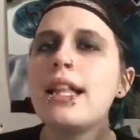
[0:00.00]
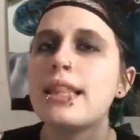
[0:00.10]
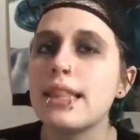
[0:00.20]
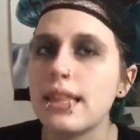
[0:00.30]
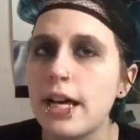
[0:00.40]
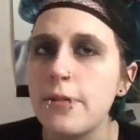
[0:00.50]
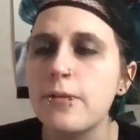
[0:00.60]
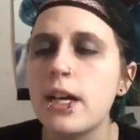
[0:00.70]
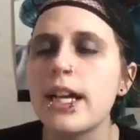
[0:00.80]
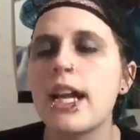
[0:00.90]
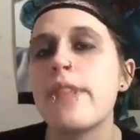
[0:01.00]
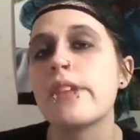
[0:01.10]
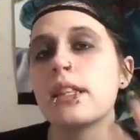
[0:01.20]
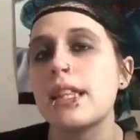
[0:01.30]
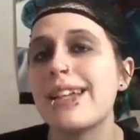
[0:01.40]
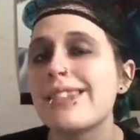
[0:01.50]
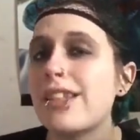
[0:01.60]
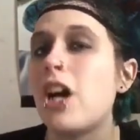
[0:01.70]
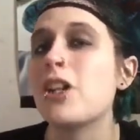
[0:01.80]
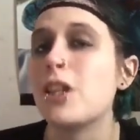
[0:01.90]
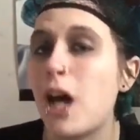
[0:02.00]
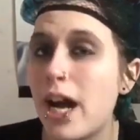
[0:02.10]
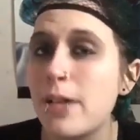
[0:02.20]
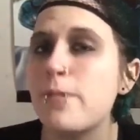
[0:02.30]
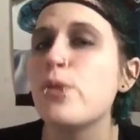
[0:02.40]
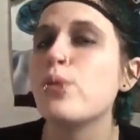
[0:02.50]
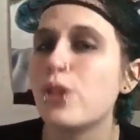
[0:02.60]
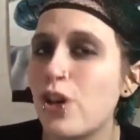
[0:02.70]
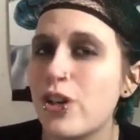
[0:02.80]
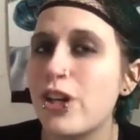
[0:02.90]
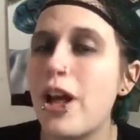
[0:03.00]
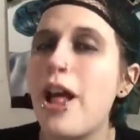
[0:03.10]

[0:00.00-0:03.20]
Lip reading: lifelike and the less alive you look,